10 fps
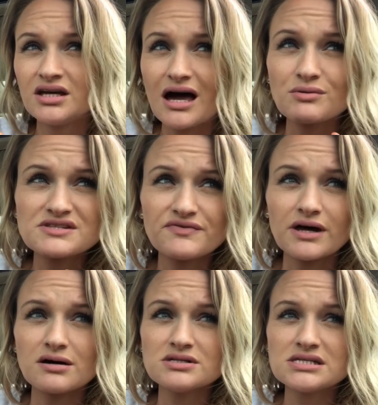I was
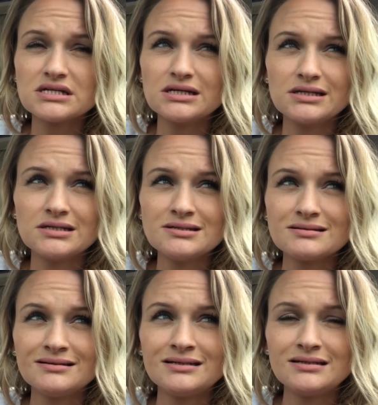flossing,
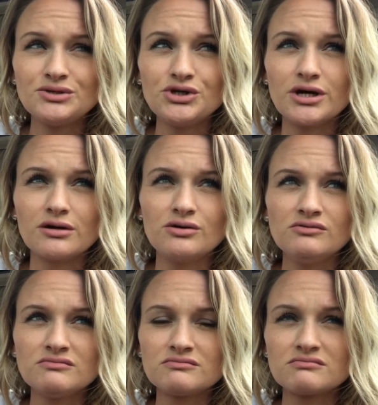you
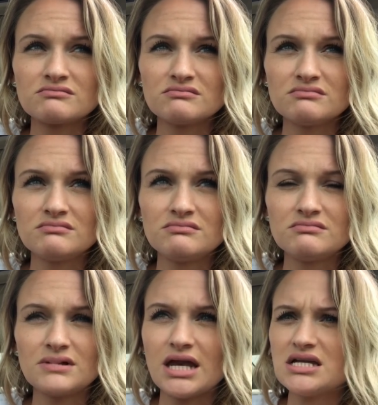know.
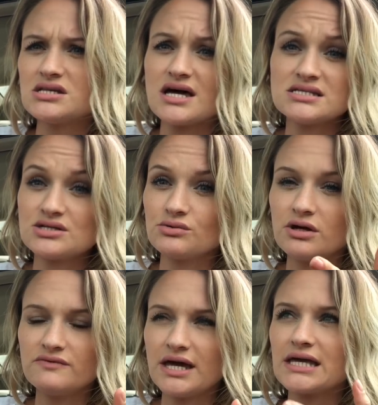And I still
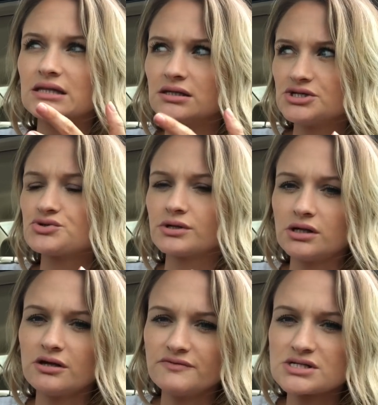love, like,
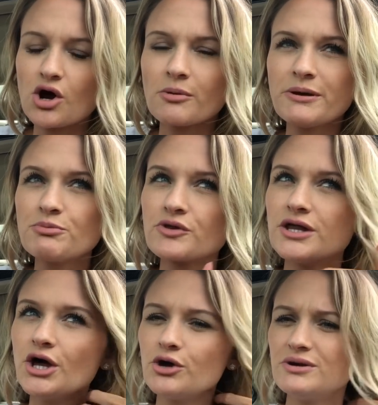literally love this car. People
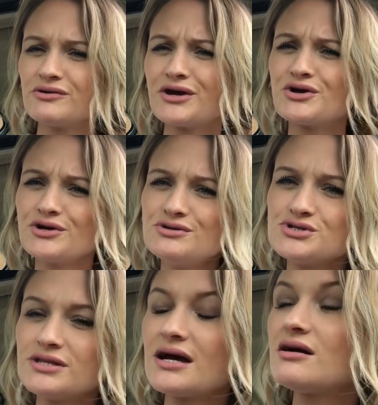that know me are like, girl, you
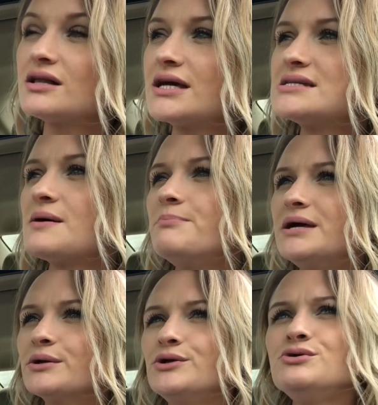treat that car like it's a
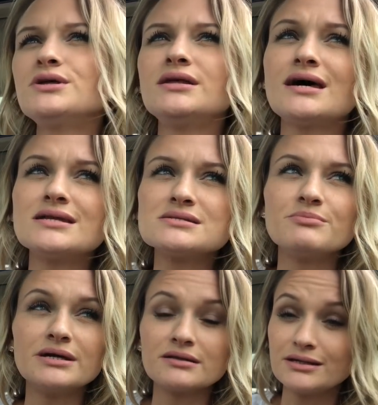Bentley. You think that is a
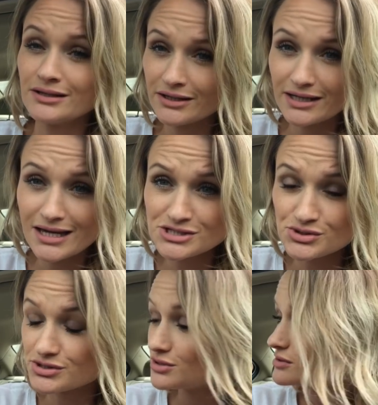Bentley. And, honey, I
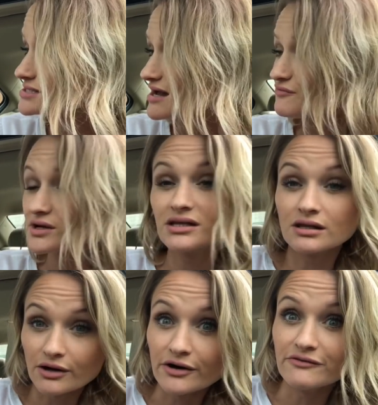sure do, because I
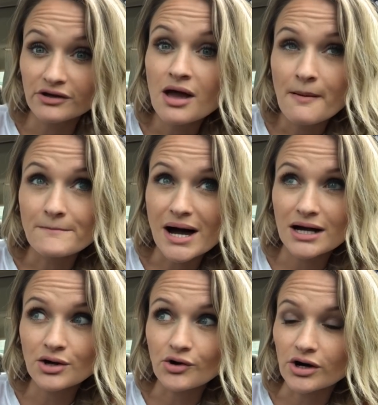freaking love
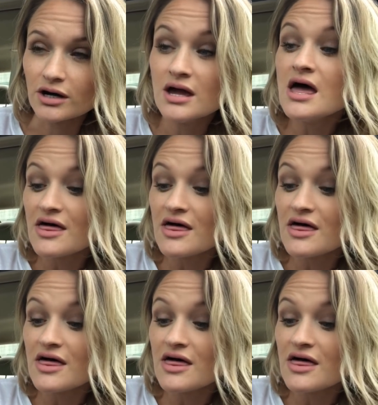my car.